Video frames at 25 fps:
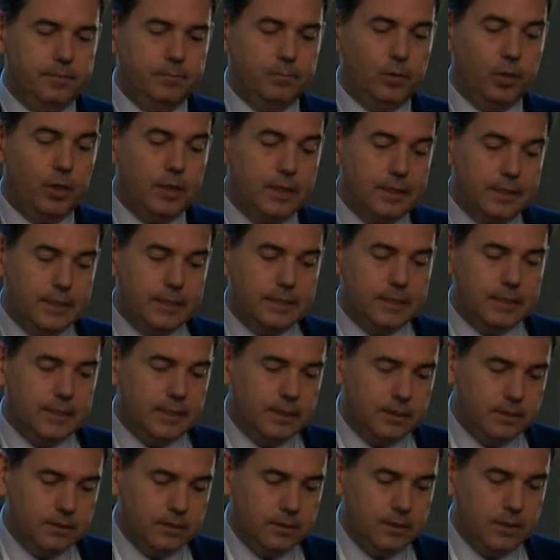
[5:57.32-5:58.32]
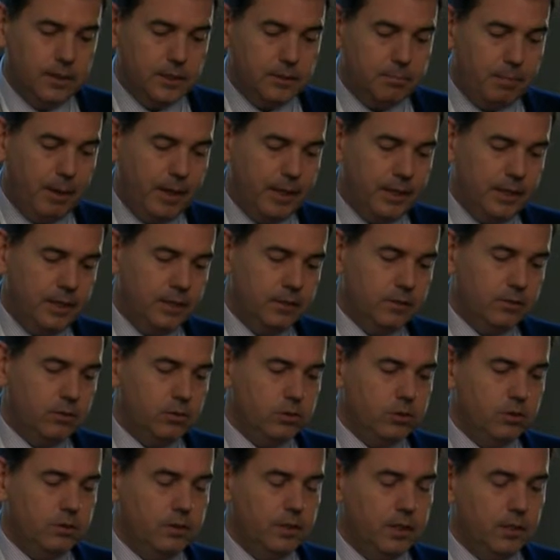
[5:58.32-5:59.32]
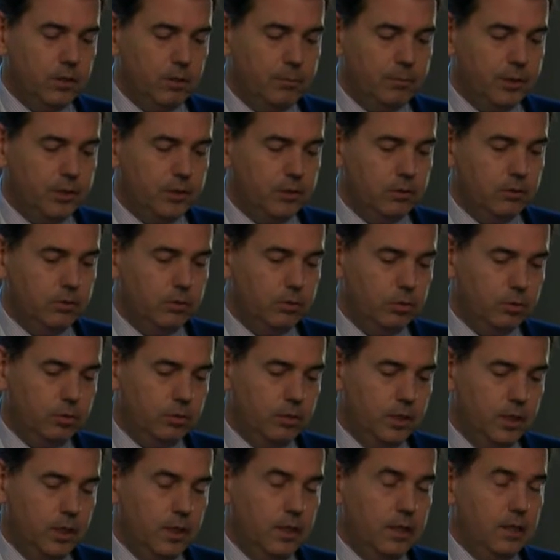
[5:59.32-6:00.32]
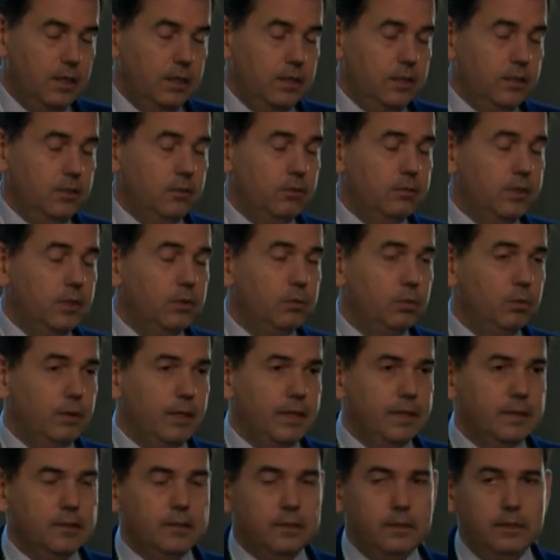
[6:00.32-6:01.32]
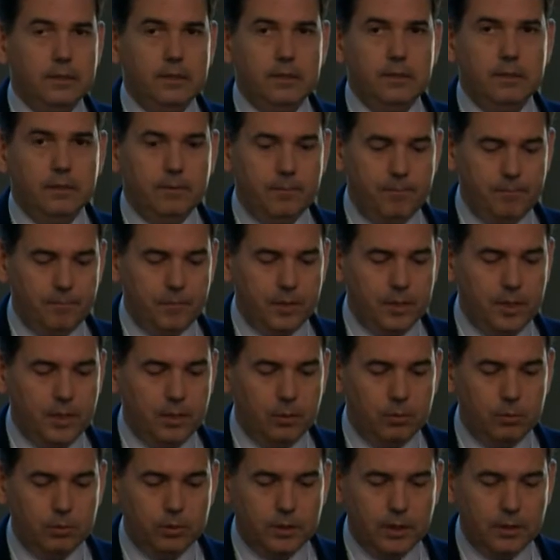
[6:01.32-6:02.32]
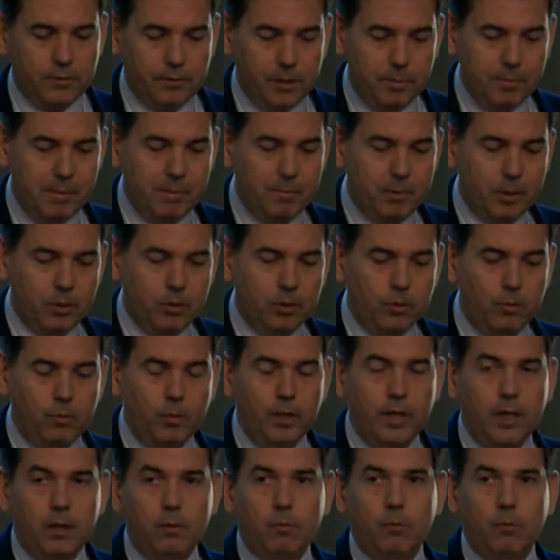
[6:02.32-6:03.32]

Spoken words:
politicians in Spain and also in the Commission in order to get a good agreement, because we are